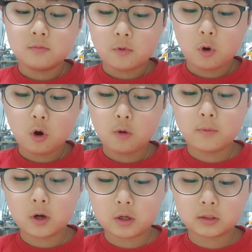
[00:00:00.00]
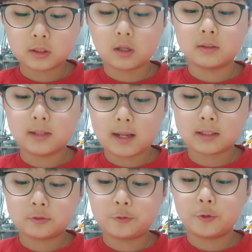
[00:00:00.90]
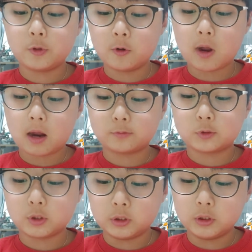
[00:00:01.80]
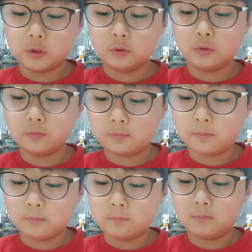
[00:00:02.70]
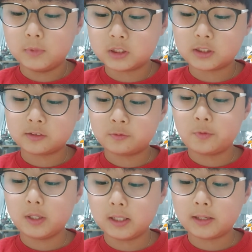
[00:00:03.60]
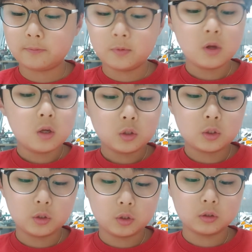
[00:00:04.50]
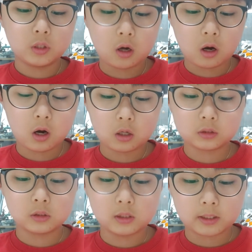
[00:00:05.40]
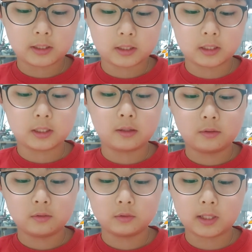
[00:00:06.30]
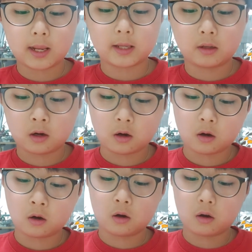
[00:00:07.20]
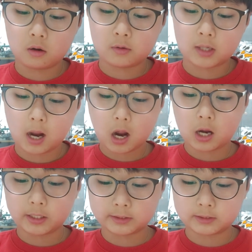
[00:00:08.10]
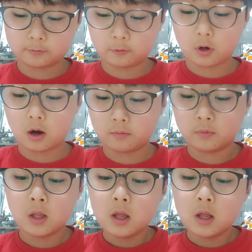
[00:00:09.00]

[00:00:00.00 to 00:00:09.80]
Over the next few afternoons, Mrs. Philip could hardly take her eyes from